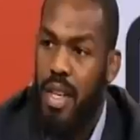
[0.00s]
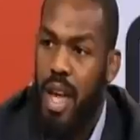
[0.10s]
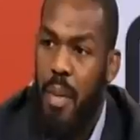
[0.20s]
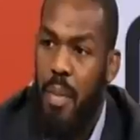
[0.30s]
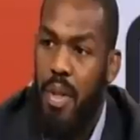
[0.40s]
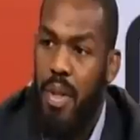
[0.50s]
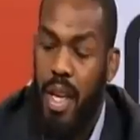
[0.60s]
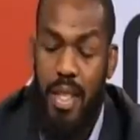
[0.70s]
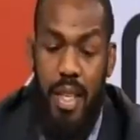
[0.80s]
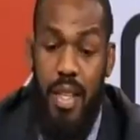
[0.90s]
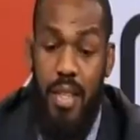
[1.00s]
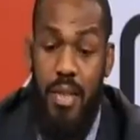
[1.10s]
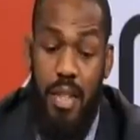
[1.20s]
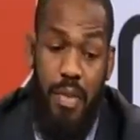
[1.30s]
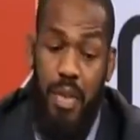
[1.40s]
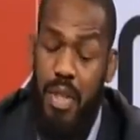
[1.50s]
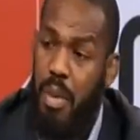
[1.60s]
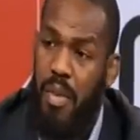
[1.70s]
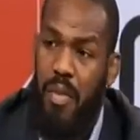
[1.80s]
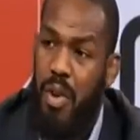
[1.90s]
to happen. Like I said, this is the first time
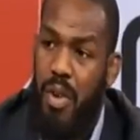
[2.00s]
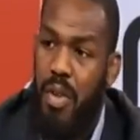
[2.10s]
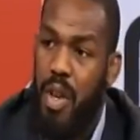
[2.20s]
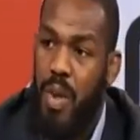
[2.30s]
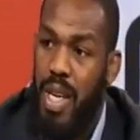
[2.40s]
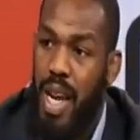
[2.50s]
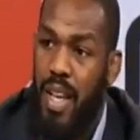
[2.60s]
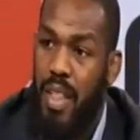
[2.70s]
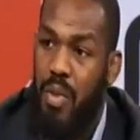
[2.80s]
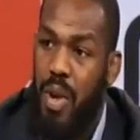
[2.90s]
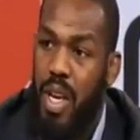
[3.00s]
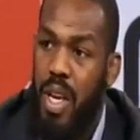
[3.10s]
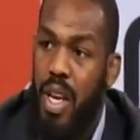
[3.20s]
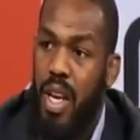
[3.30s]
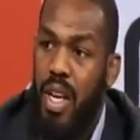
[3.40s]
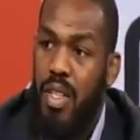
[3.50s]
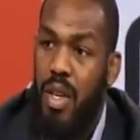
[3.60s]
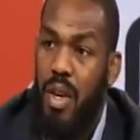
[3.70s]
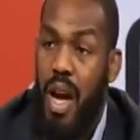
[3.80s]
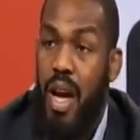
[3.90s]
I've ever heard of anyone dying in the ring.
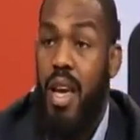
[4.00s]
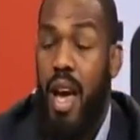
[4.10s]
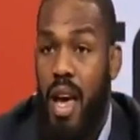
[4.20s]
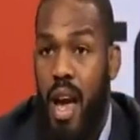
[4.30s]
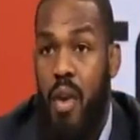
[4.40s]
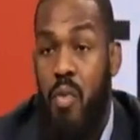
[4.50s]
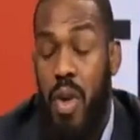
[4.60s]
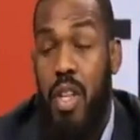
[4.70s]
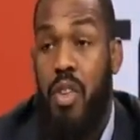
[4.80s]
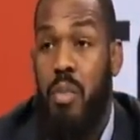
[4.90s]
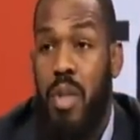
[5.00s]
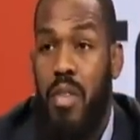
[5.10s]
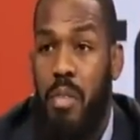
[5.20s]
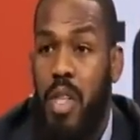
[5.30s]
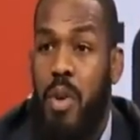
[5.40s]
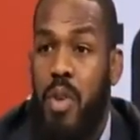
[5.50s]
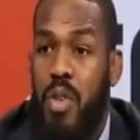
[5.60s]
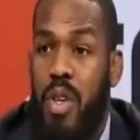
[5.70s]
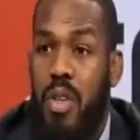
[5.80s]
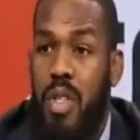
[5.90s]
So I really do believe mixed
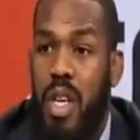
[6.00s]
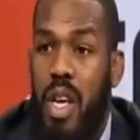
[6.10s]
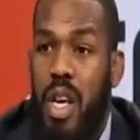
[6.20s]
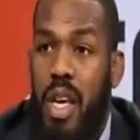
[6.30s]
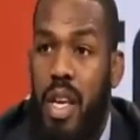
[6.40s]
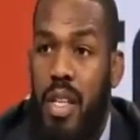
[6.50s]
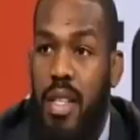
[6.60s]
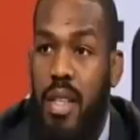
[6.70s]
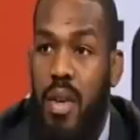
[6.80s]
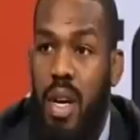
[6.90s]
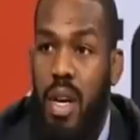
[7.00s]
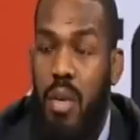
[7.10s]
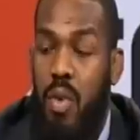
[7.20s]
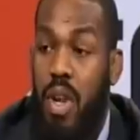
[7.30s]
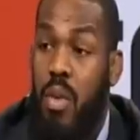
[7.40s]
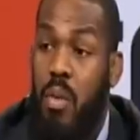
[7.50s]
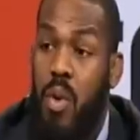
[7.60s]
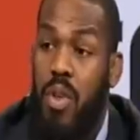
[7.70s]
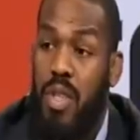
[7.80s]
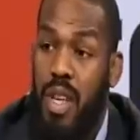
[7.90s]
martial arts is one of the
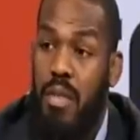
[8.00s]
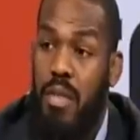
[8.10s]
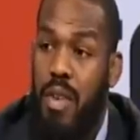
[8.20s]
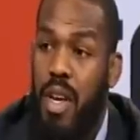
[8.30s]
more safe